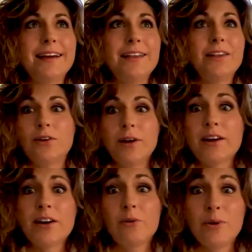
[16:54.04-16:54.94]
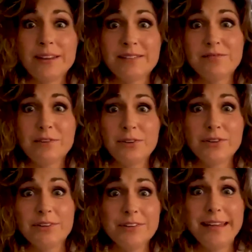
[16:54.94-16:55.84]
you know, I can't wait
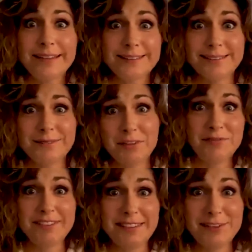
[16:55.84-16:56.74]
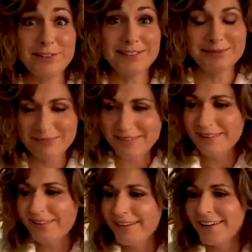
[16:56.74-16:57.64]
for the next 50 years.
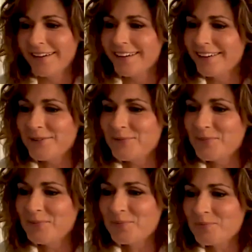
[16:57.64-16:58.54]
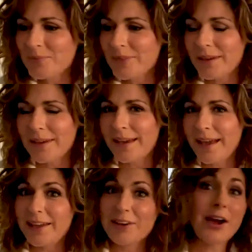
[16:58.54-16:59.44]
And
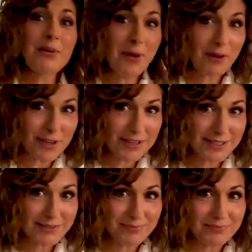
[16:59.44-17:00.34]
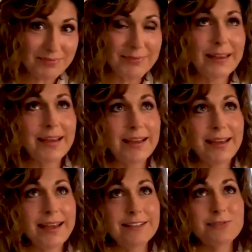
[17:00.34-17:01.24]
I'm married,
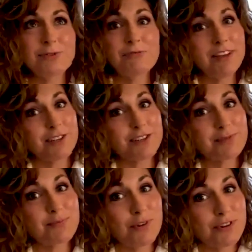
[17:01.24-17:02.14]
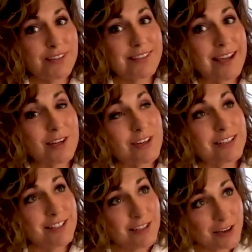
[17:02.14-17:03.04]
as reflection project actually
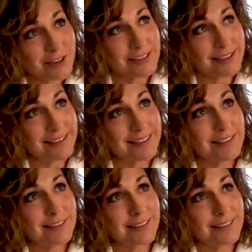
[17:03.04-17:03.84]
started